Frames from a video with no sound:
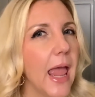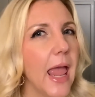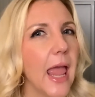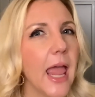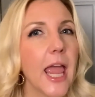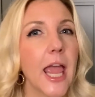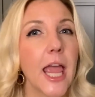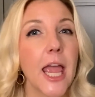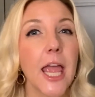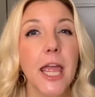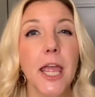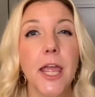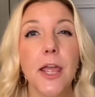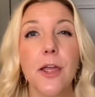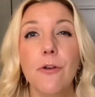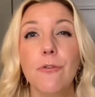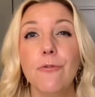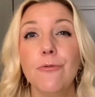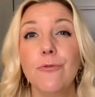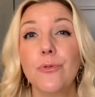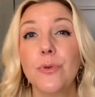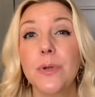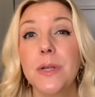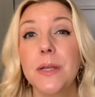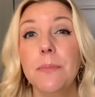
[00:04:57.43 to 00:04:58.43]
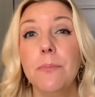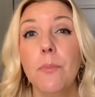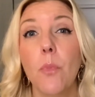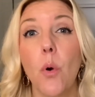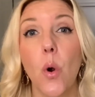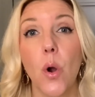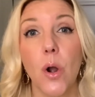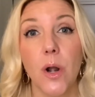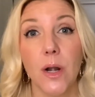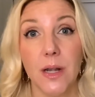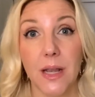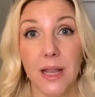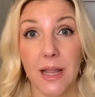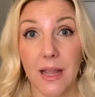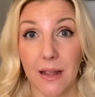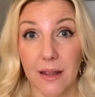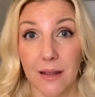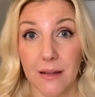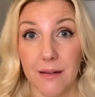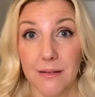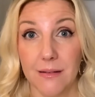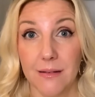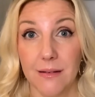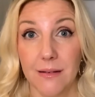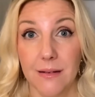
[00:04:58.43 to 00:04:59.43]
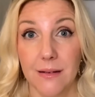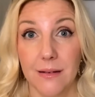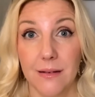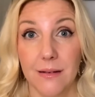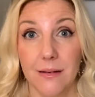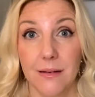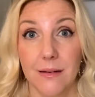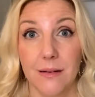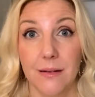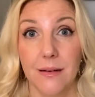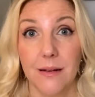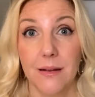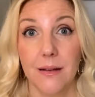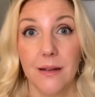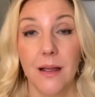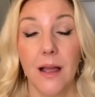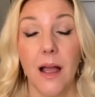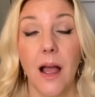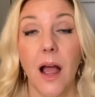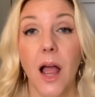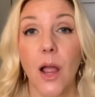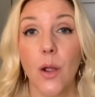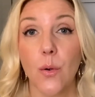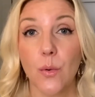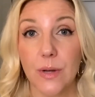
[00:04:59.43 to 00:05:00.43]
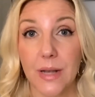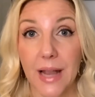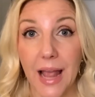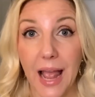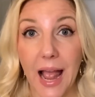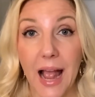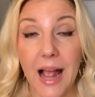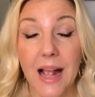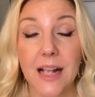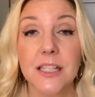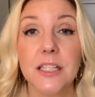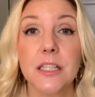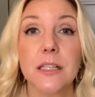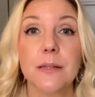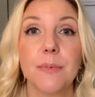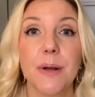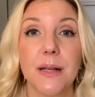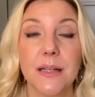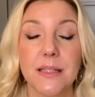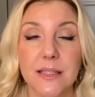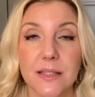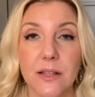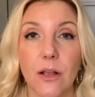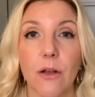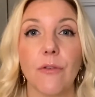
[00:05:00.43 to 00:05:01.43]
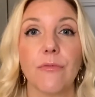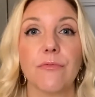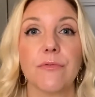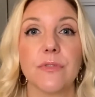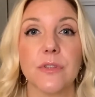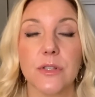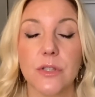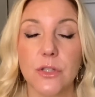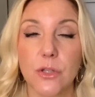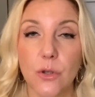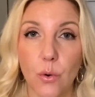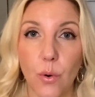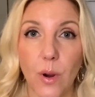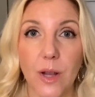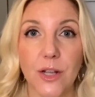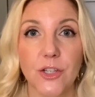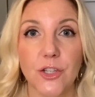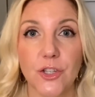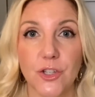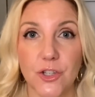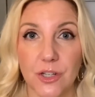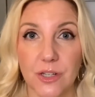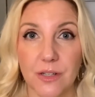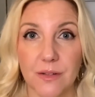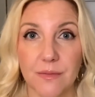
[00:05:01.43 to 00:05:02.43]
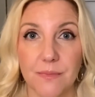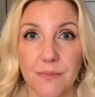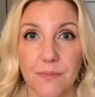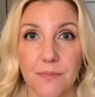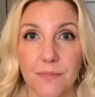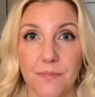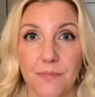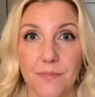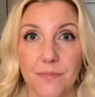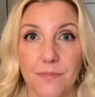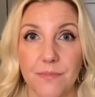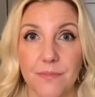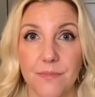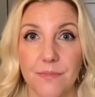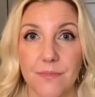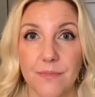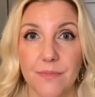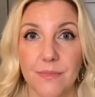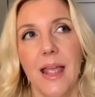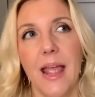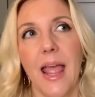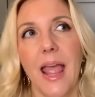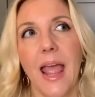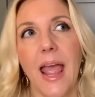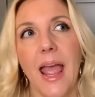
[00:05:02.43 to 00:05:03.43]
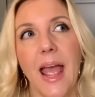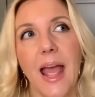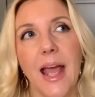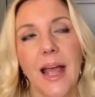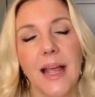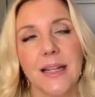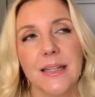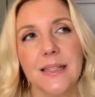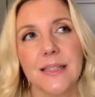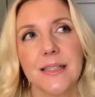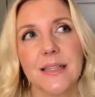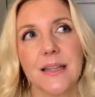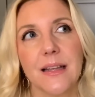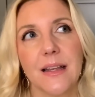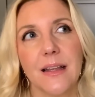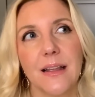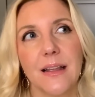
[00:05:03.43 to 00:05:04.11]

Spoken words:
Every morning, I would ask myself this question. And